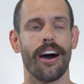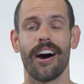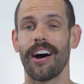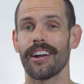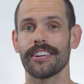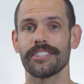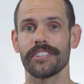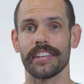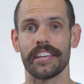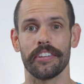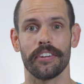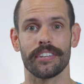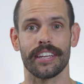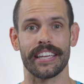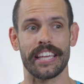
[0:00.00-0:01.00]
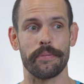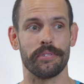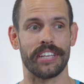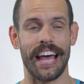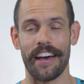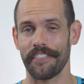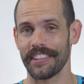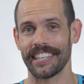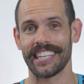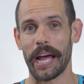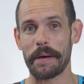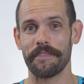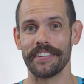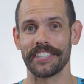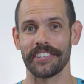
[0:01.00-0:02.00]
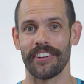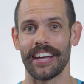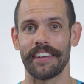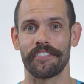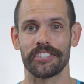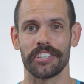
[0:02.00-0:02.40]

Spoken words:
Honestly, he looked like he was having the time of his life,